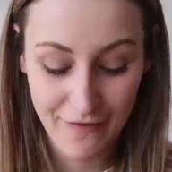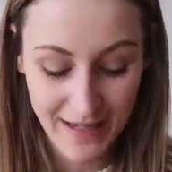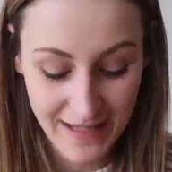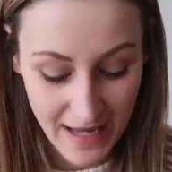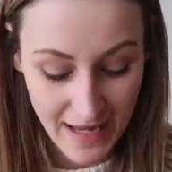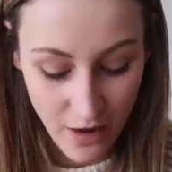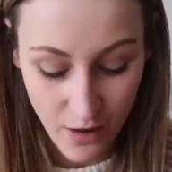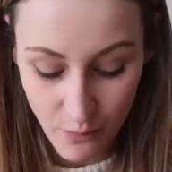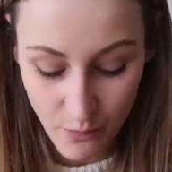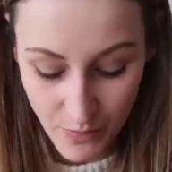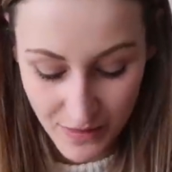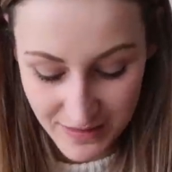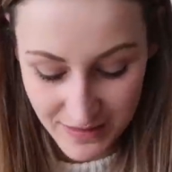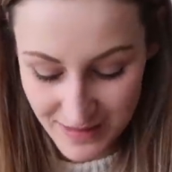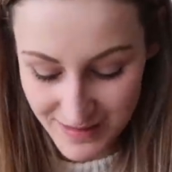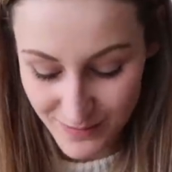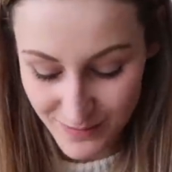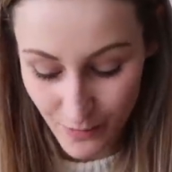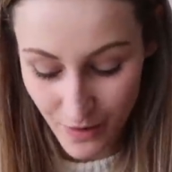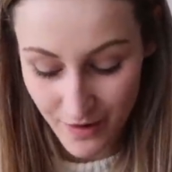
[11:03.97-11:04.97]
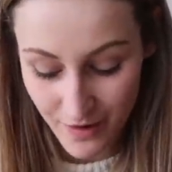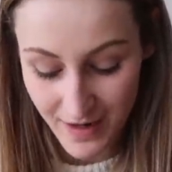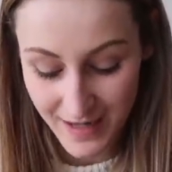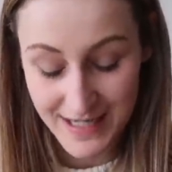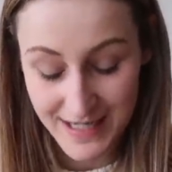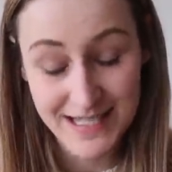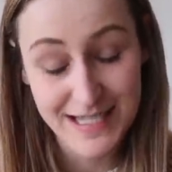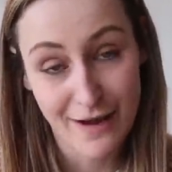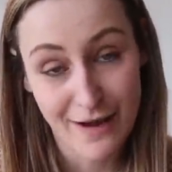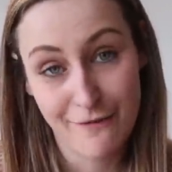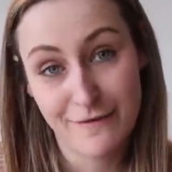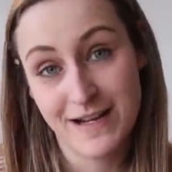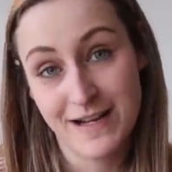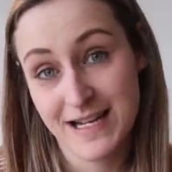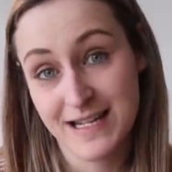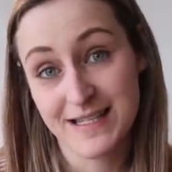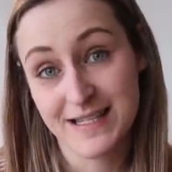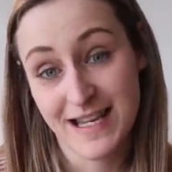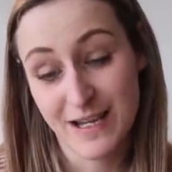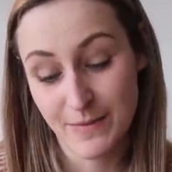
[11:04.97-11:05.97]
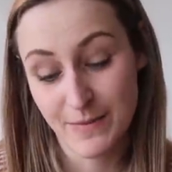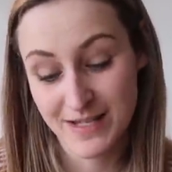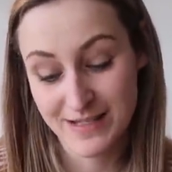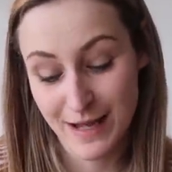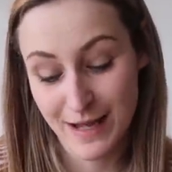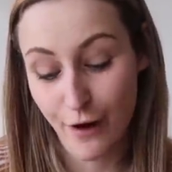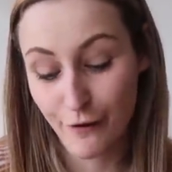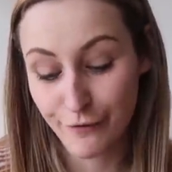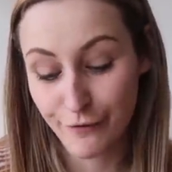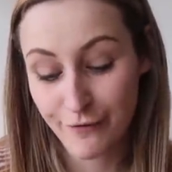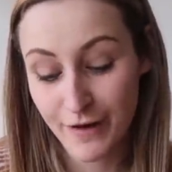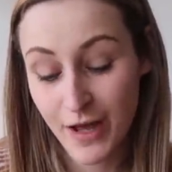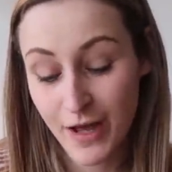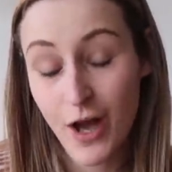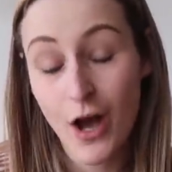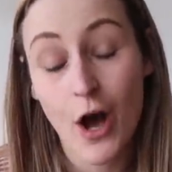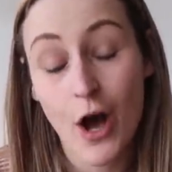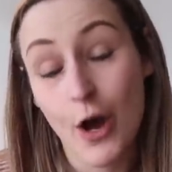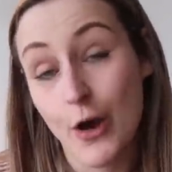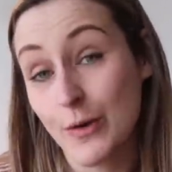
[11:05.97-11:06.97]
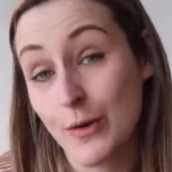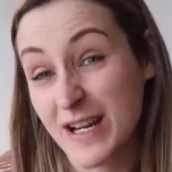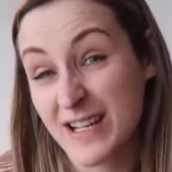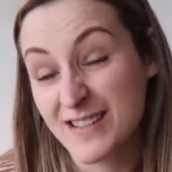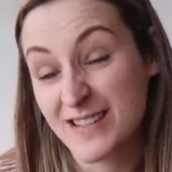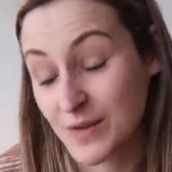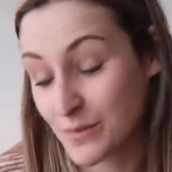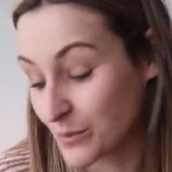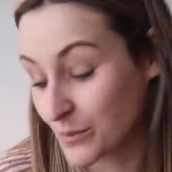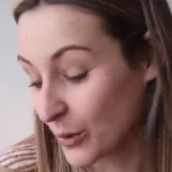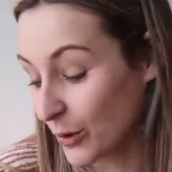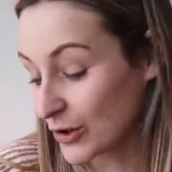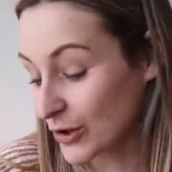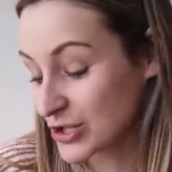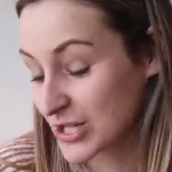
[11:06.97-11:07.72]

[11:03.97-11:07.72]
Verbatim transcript: I get on with this one, I can definitely see myself owning some more.